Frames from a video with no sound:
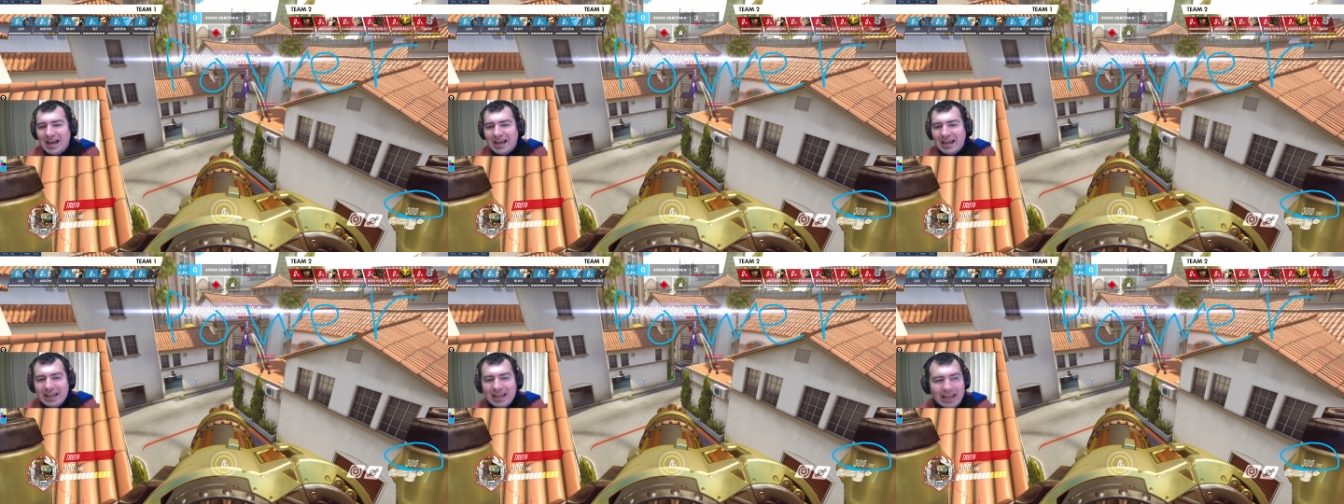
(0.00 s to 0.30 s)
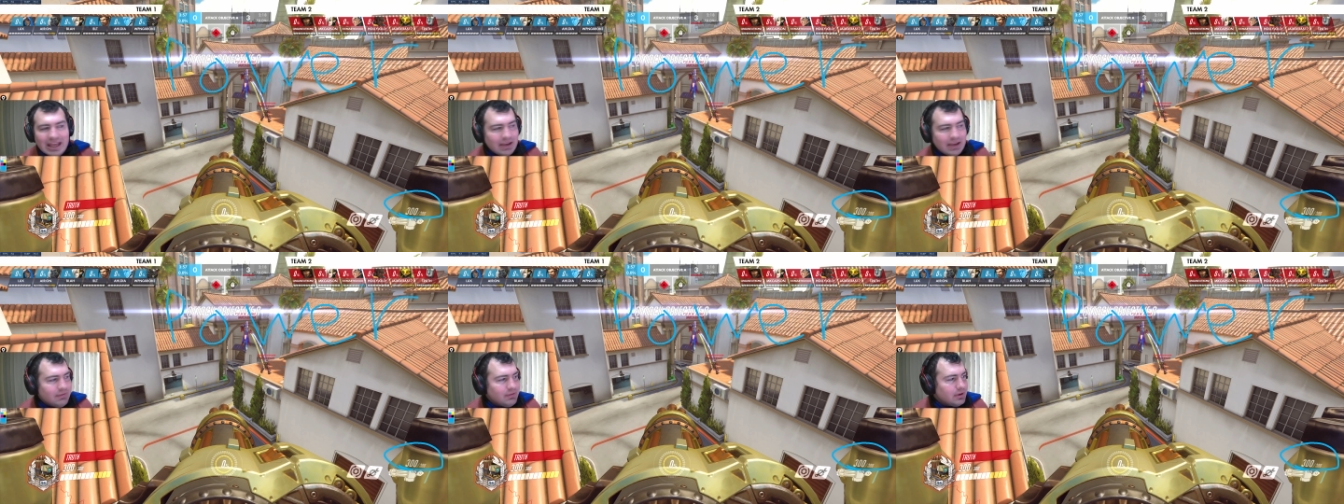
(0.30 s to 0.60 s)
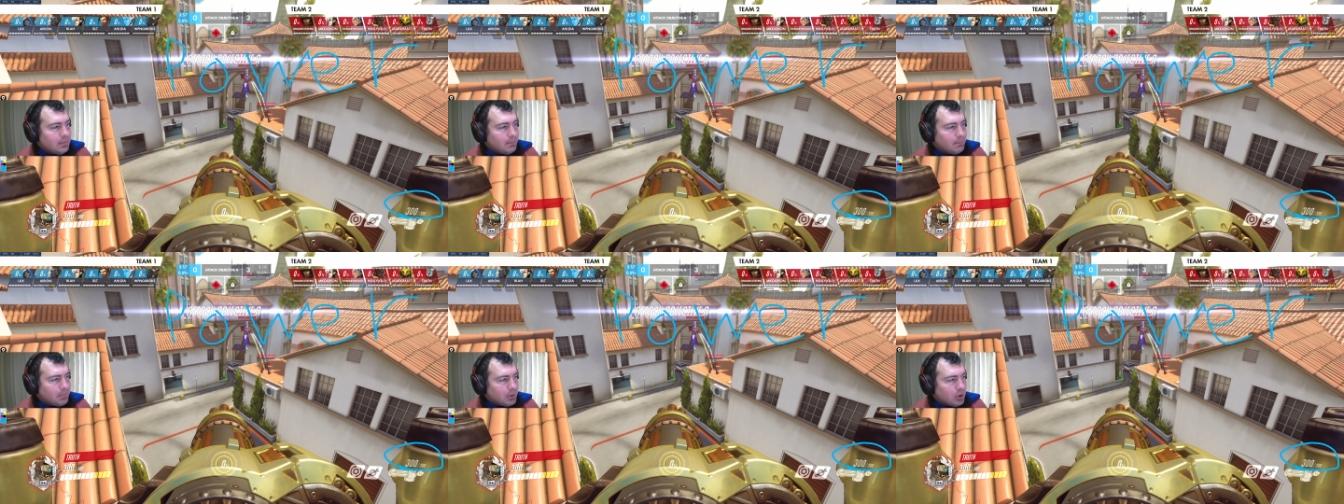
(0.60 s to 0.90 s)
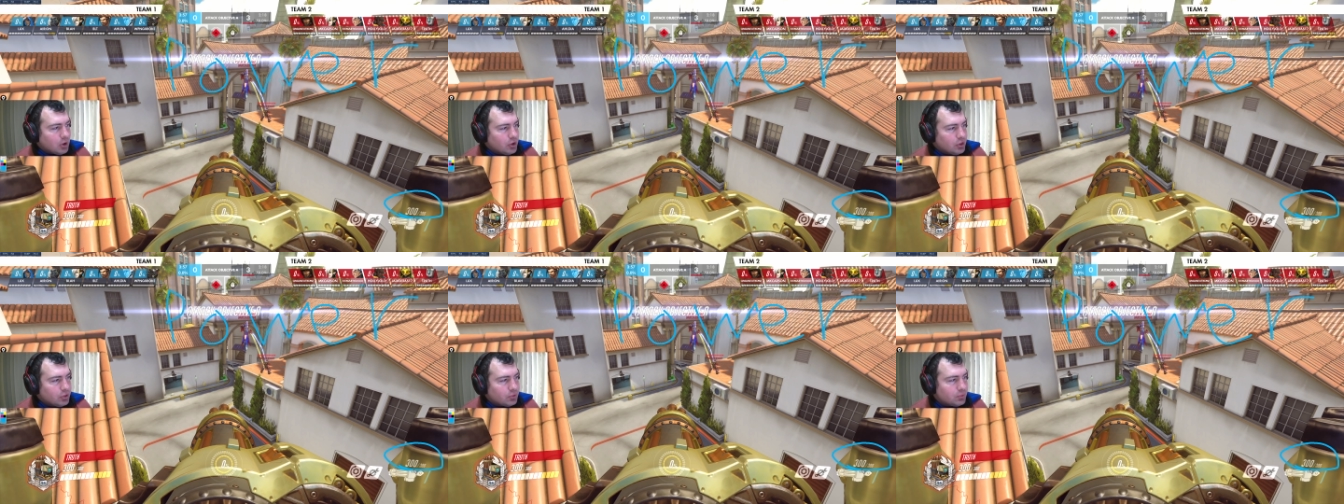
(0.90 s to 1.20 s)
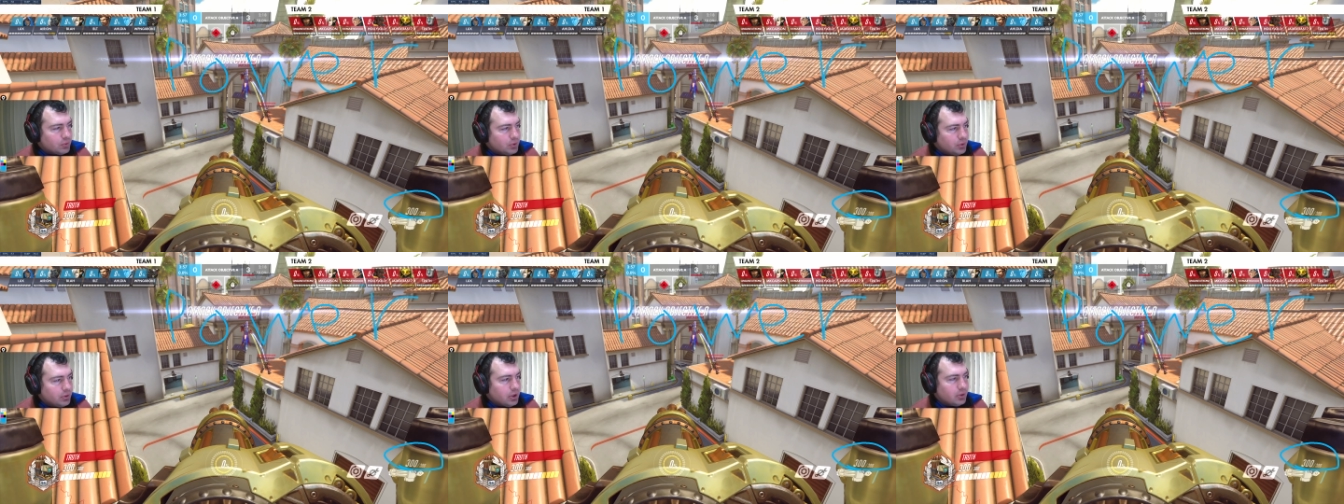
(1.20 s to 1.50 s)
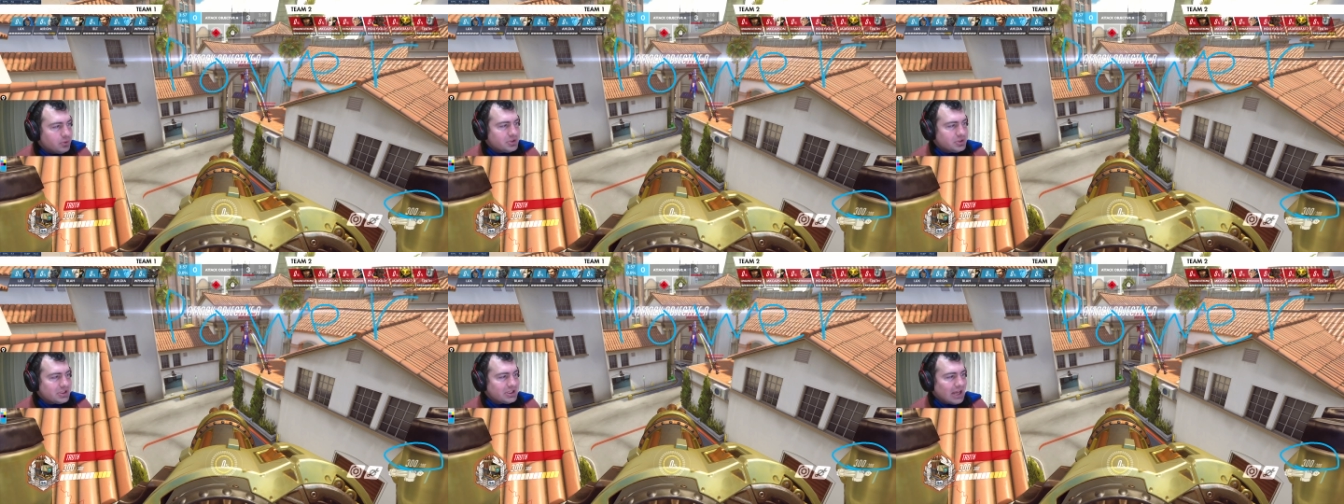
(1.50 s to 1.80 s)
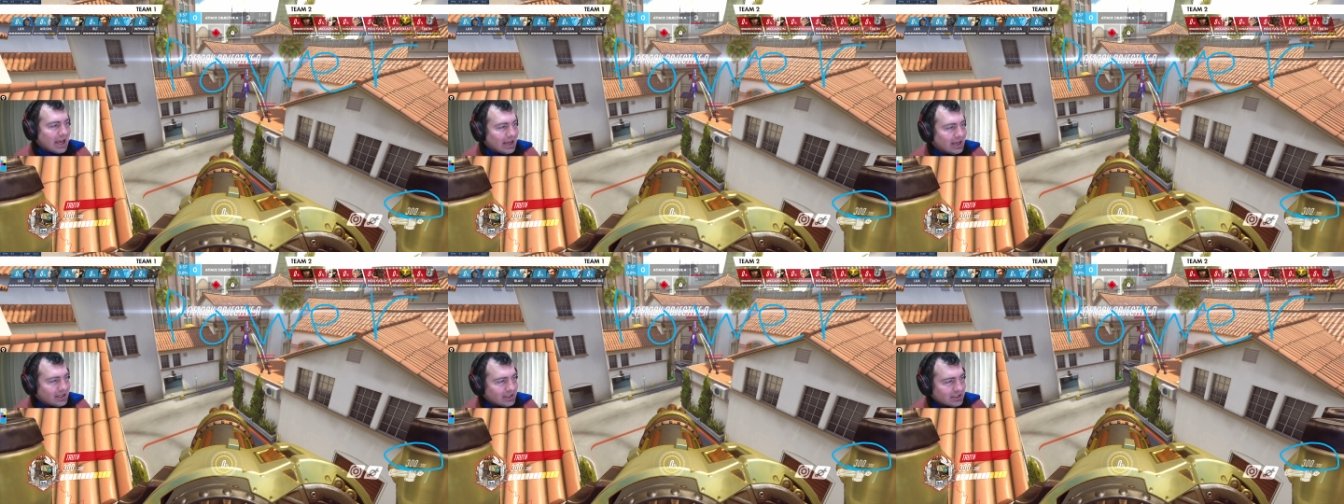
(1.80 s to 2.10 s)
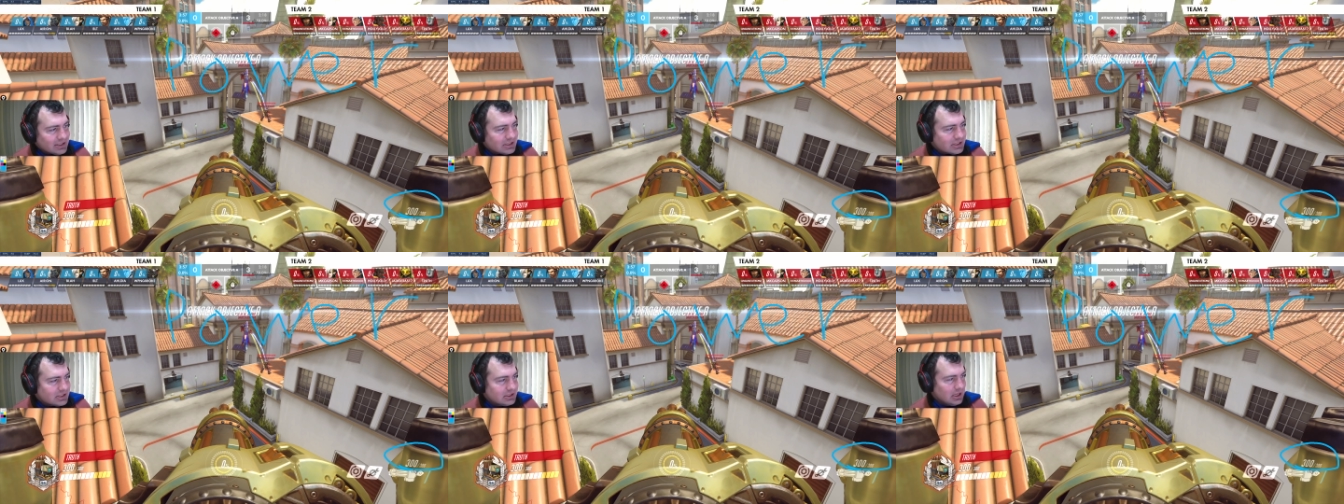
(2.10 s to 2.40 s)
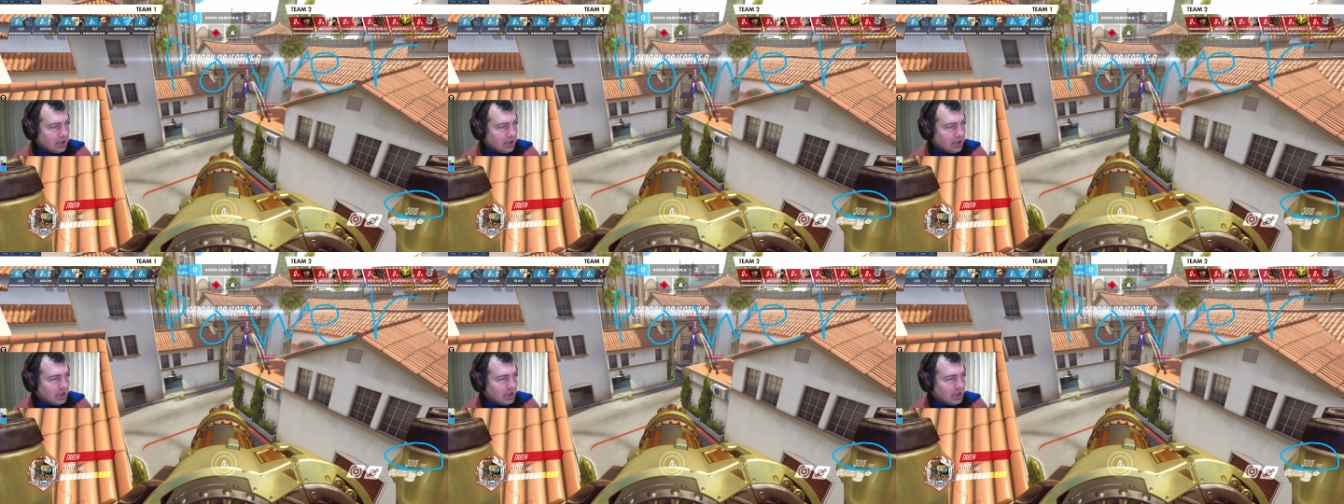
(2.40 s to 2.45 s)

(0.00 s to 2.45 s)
even burn through those tanks.